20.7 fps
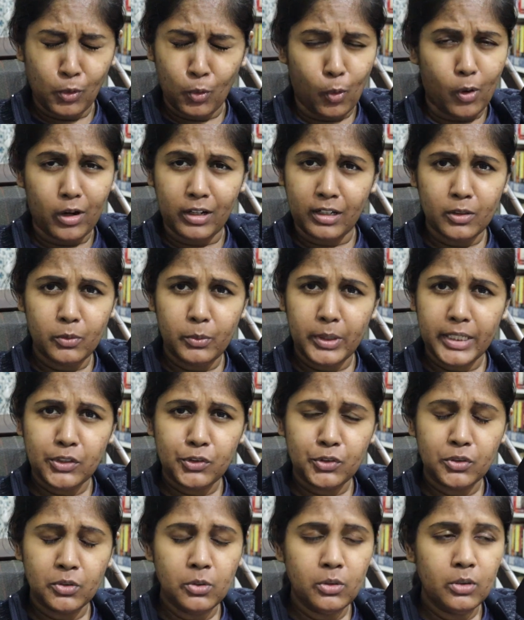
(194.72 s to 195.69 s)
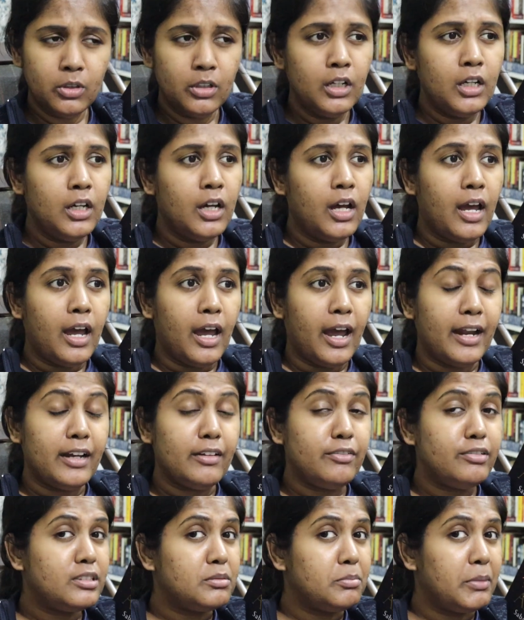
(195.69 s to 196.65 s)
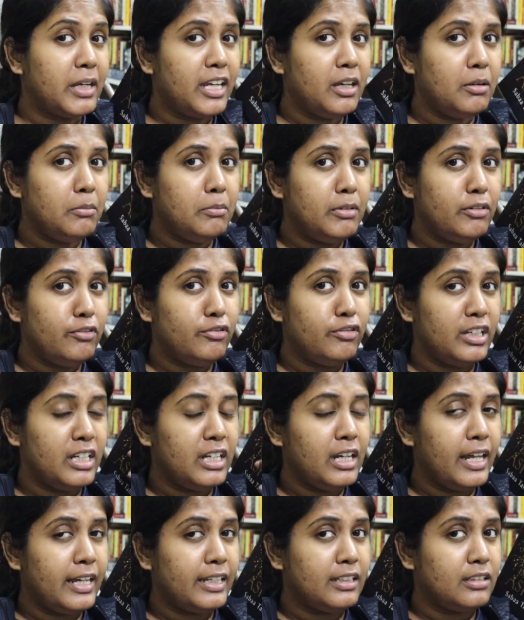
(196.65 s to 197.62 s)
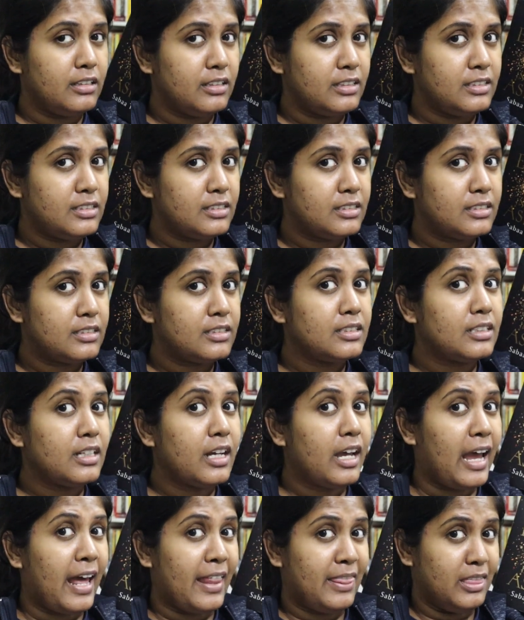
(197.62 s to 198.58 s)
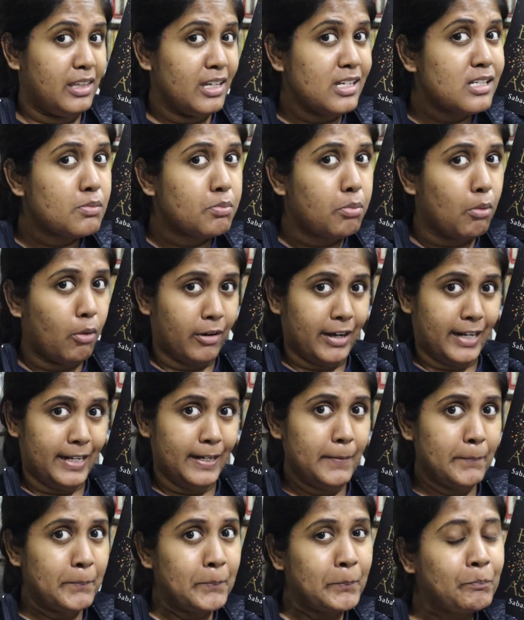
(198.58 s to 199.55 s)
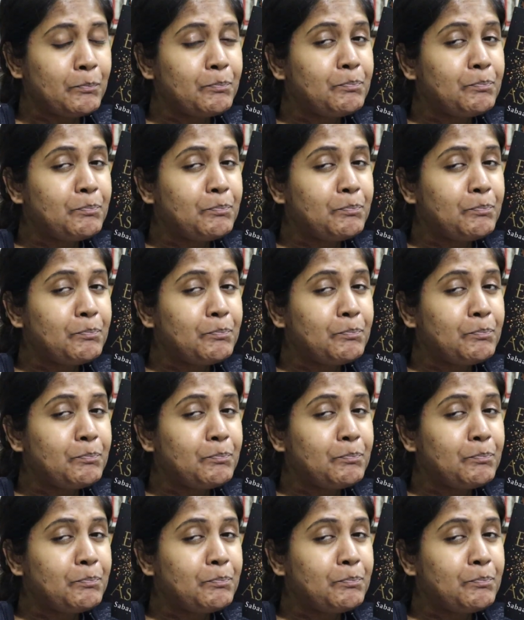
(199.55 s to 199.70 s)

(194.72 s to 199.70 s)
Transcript: quarter way through, and if it's making me feel like this at this point,